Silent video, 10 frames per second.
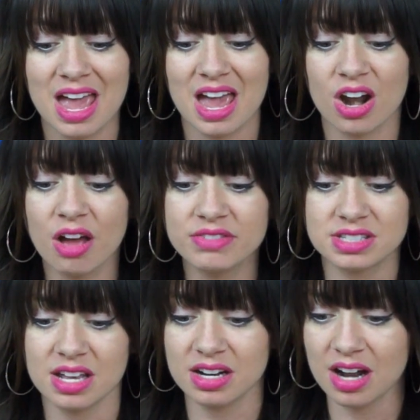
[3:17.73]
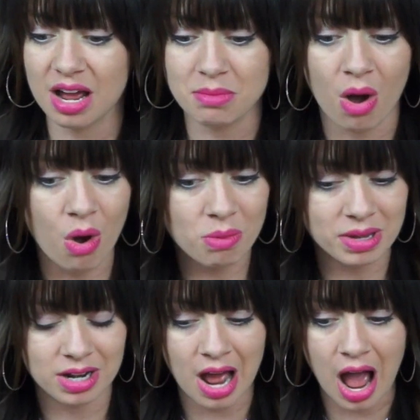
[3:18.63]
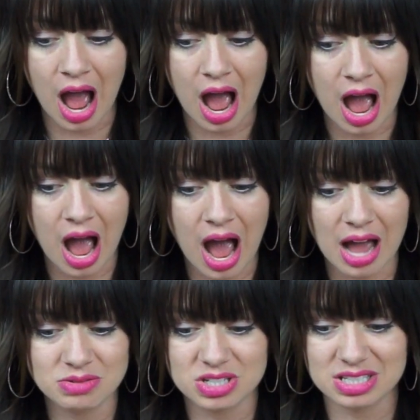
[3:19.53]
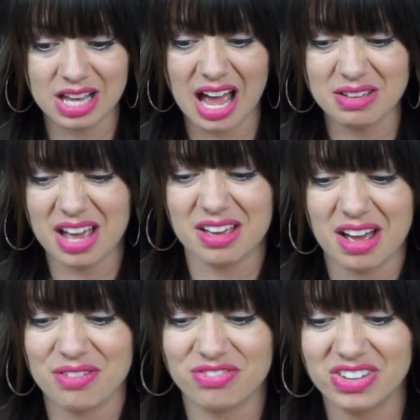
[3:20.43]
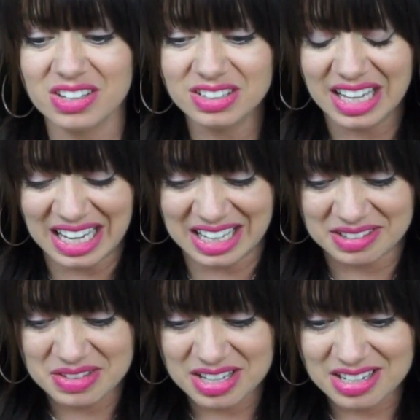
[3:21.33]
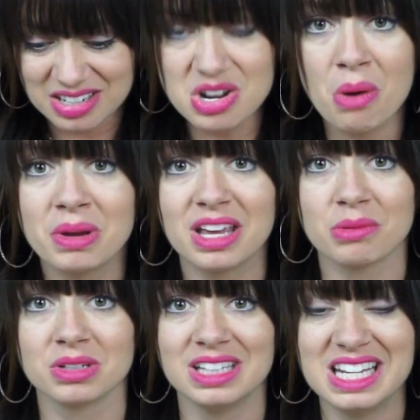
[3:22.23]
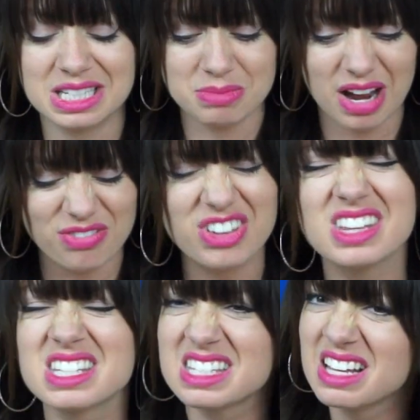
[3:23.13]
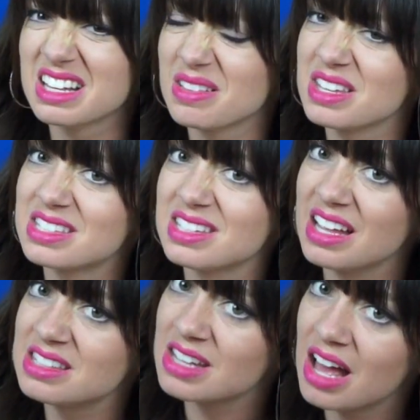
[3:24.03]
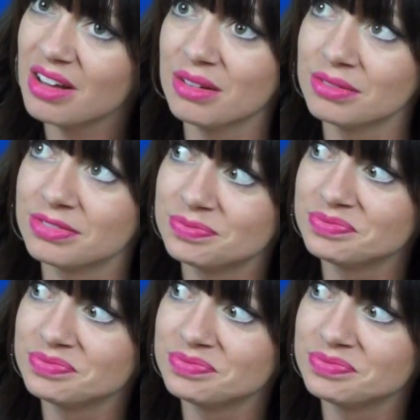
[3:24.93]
And all of a sudden I'm home, and I feel like no one can relate to me. I feel this sense of